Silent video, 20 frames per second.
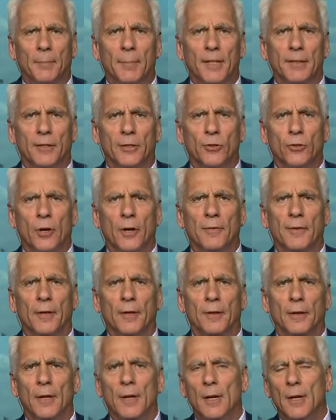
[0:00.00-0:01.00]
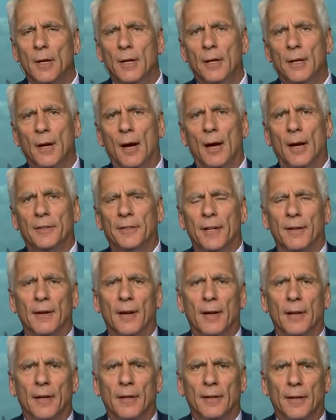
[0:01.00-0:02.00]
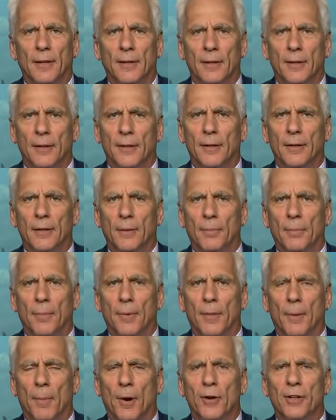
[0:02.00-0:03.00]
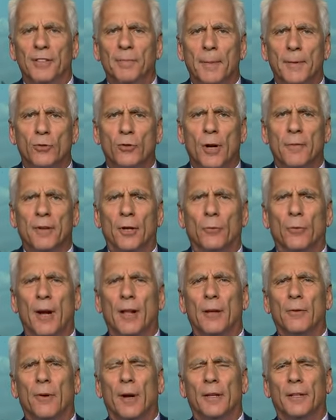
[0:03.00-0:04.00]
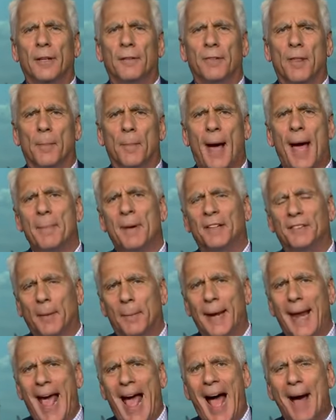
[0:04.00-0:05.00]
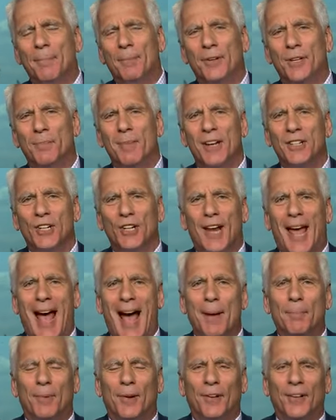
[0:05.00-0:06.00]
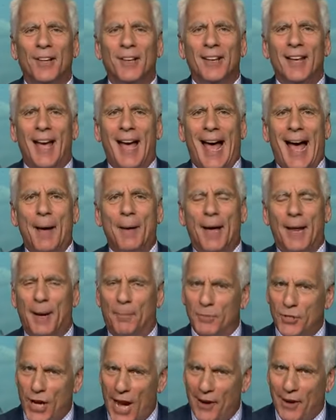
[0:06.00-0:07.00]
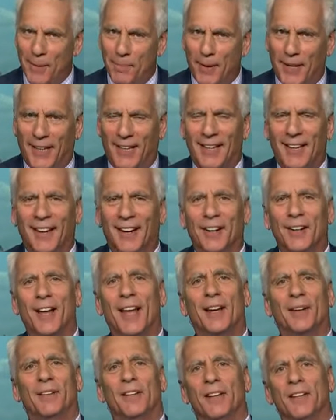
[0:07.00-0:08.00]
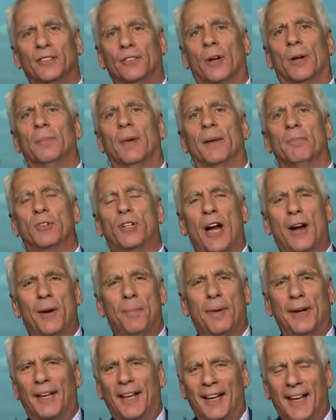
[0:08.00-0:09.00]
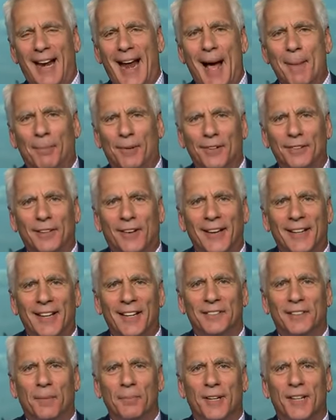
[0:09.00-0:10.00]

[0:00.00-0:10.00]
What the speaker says: I mean, it's a trivial, the bonus has been trivial relative to the buybacks. I mean, Apple, you mentioned Apple, and I'm cherry picking here, and so I'm cherry picking an apple, so I guess I'm